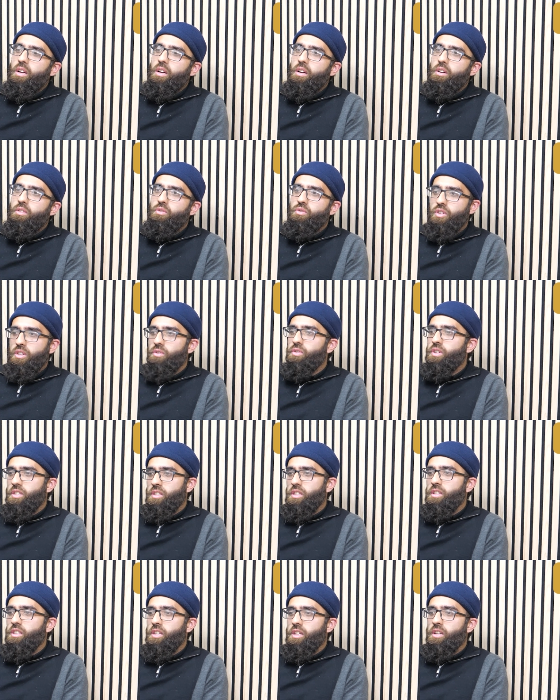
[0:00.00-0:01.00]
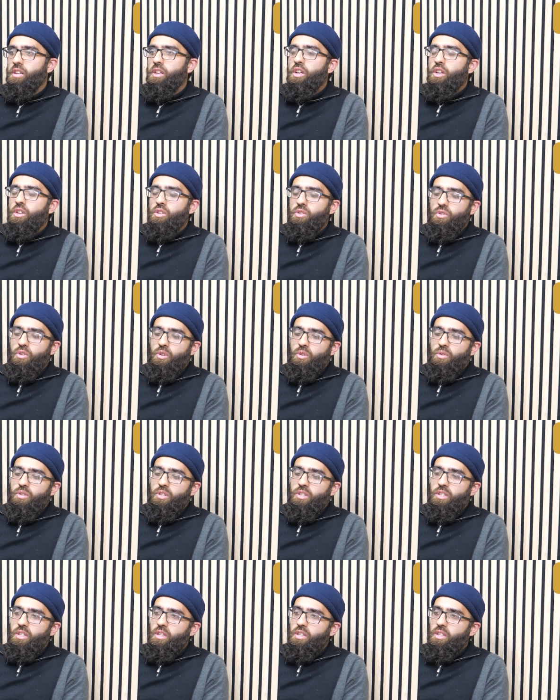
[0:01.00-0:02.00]
Recent, yeah. So
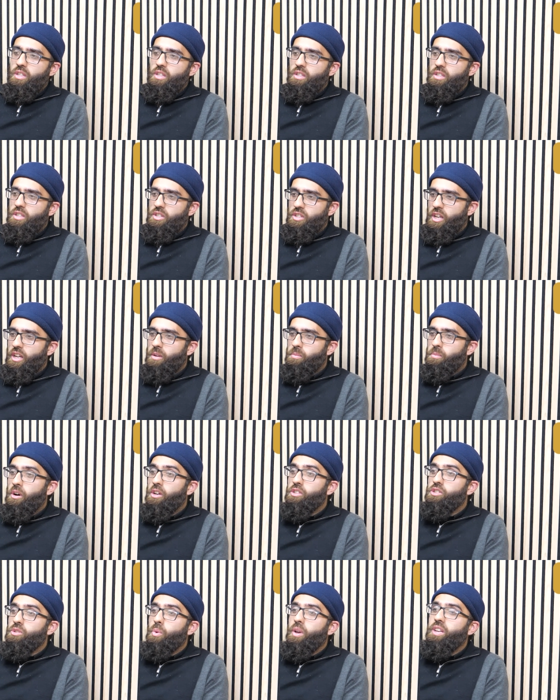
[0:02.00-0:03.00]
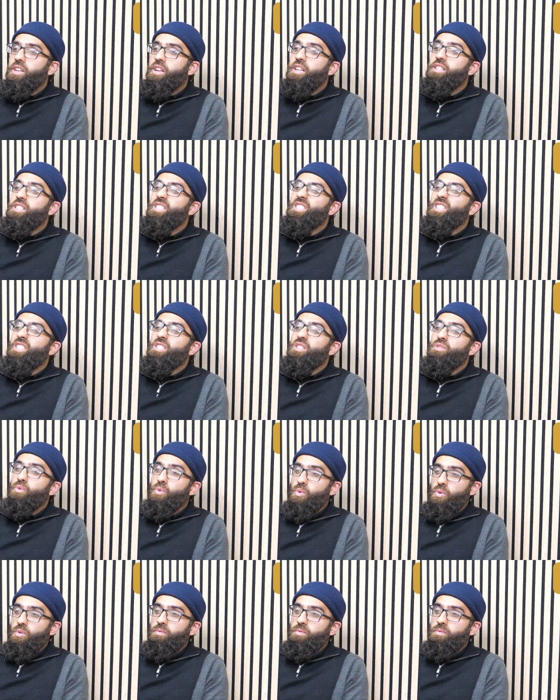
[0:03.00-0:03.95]
the Shaykh passed away in 1964.